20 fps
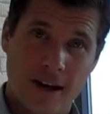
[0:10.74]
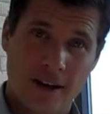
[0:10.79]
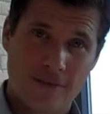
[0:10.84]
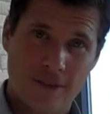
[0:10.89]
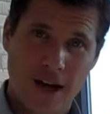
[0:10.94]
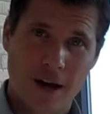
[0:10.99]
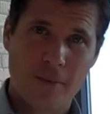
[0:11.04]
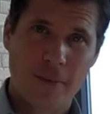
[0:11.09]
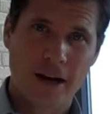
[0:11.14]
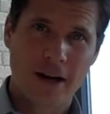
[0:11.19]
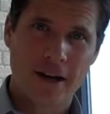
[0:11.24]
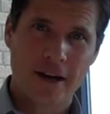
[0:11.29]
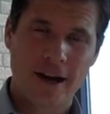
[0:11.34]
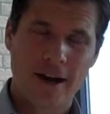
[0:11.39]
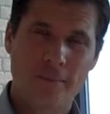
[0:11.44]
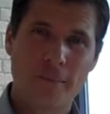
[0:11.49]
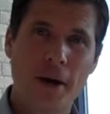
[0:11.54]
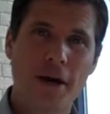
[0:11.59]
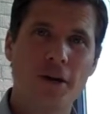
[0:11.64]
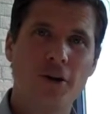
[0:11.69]
I've got
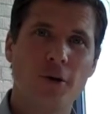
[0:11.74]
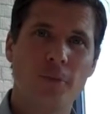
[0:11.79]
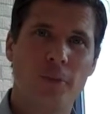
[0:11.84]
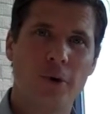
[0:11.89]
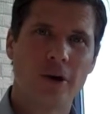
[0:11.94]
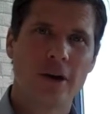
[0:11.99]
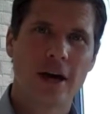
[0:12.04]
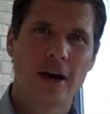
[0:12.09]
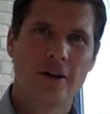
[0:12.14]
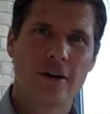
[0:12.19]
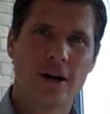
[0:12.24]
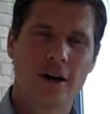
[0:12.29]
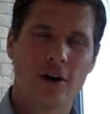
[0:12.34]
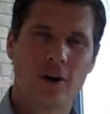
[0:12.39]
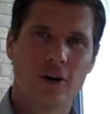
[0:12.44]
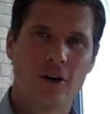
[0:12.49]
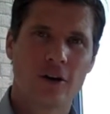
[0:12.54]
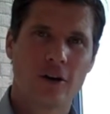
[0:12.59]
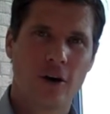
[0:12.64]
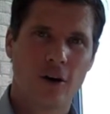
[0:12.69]
my new book out
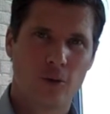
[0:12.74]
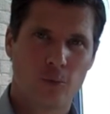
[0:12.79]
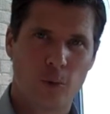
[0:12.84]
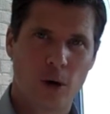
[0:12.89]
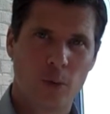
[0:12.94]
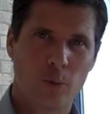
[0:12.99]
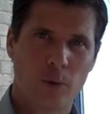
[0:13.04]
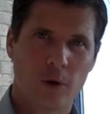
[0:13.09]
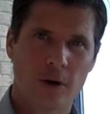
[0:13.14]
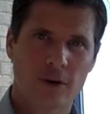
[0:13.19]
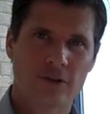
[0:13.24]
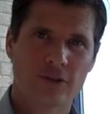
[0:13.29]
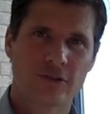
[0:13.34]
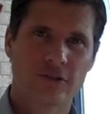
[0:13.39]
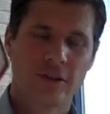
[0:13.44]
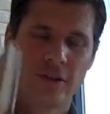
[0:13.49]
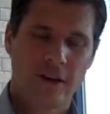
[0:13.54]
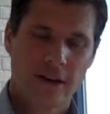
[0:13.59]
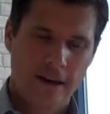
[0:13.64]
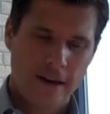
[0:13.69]
here called What
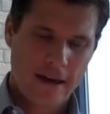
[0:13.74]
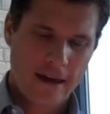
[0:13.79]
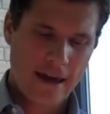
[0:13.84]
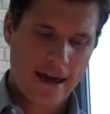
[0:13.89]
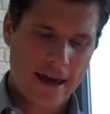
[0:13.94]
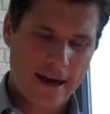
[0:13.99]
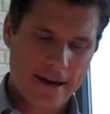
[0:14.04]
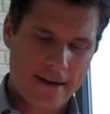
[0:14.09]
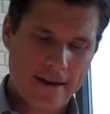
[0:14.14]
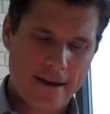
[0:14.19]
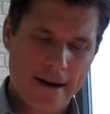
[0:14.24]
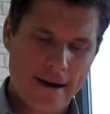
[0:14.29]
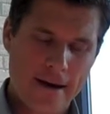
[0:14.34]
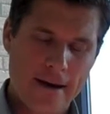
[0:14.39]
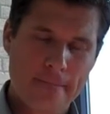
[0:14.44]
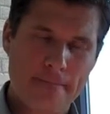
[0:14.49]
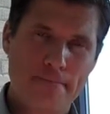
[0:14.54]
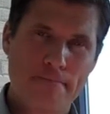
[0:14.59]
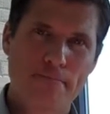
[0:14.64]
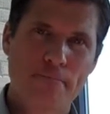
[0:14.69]
Works, and
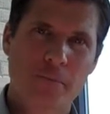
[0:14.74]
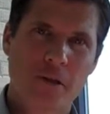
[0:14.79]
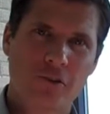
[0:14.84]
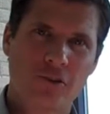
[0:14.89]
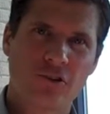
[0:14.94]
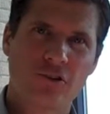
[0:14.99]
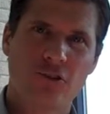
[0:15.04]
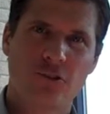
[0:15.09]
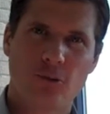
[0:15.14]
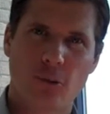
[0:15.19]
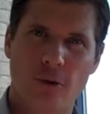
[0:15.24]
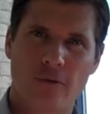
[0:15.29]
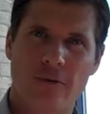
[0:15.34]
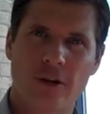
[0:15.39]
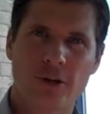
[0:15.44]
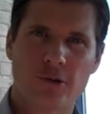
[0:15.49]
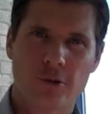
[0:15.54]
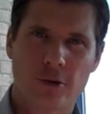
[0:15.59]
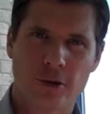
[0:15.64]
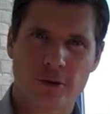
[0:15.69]
just to sort of
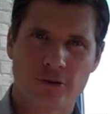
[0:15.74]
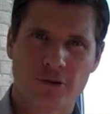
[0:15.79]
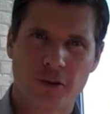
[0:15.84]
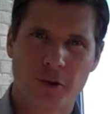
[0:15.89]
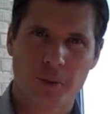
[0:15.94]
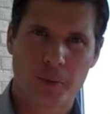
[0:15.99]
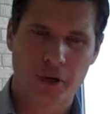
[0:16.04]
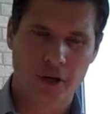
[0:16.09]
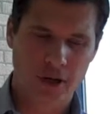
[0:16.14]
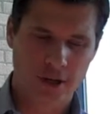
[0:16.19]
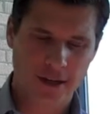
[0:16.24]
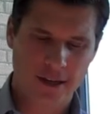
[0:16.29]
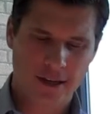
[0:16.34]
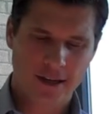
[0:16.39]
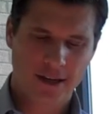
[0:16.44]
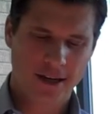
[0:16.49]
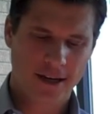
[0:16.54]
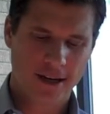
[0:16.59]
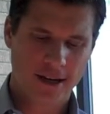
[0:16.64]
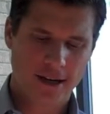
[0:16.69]
introduce the book.
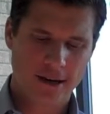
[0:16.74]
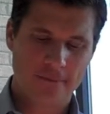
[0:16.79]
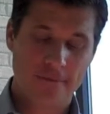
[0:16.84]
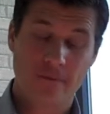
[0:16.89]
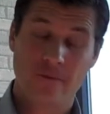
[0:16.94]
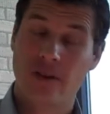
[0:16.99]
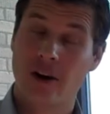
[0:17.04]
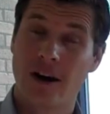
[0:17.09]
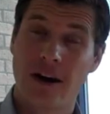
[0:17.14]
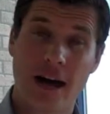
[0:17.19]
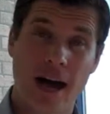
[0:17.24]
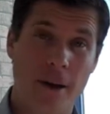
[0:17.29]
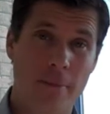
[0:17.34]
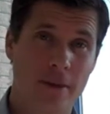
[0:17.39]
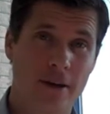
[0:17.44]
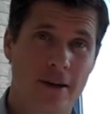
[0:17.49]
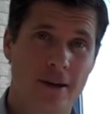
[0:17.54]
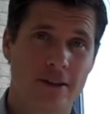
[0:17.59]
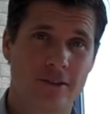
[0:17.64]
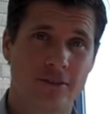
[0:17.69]
Very
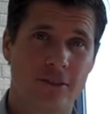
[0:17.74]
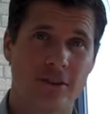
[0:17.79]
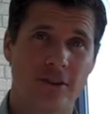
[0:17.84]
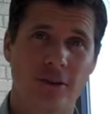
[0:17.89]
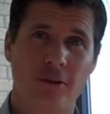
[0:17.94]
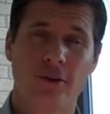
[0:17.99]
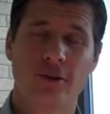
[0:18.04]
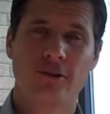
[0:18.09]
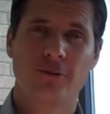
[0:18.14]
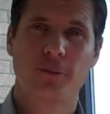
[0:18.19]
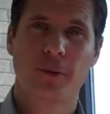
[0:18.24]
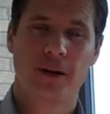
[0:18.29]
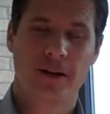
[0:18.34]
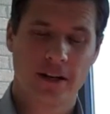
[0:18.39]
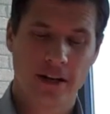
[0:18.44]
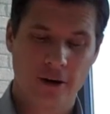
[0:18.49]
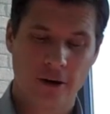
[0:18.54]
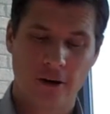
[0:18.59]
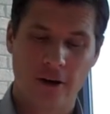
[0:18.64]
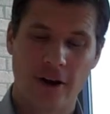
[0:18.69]
happy to do this,
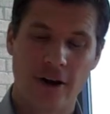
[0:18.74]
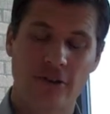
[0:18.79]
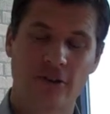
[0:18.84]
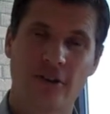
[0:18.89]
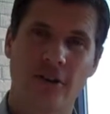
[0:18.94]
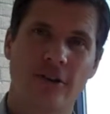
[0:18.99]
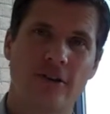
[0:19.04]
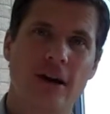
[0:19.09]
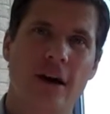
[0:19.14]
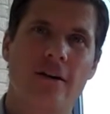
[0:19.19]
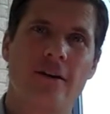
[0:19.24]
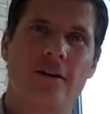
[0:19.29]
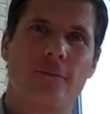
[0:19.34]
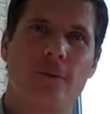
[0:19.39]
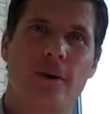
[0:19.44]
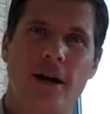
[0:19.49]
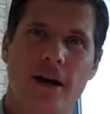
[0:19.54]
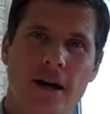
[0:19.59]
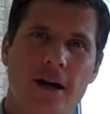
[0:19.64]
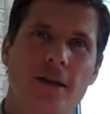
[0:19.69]
but in all honesty,
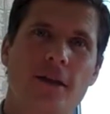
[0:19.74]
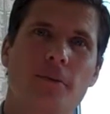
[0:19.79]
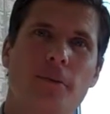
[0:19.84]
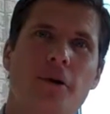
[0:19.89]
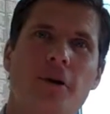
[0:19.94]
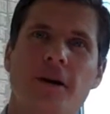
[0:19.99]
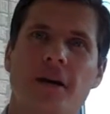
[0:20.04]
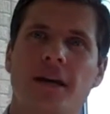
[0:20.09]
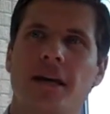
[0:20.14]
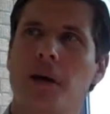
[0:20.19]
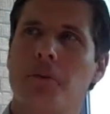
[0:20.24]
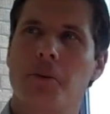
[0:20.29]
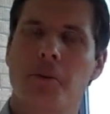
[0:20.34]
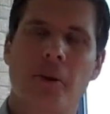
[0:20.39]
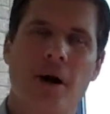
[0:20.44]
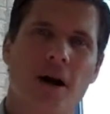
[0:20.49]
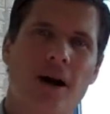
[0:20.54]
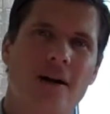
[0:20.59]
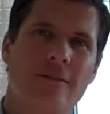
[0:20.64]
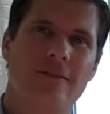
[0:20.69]
when I got the book and it came to
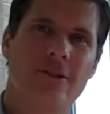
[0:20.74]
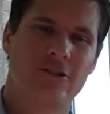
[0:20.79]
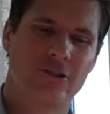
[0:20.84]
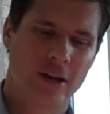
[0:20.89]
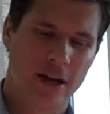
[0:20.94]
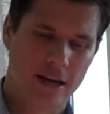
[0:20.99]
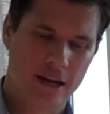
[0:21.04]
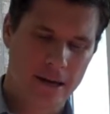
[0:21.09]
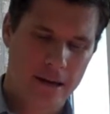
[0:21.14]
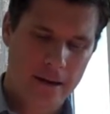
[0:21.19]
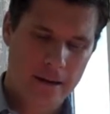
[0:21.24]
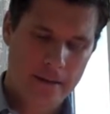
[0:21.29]
my office, I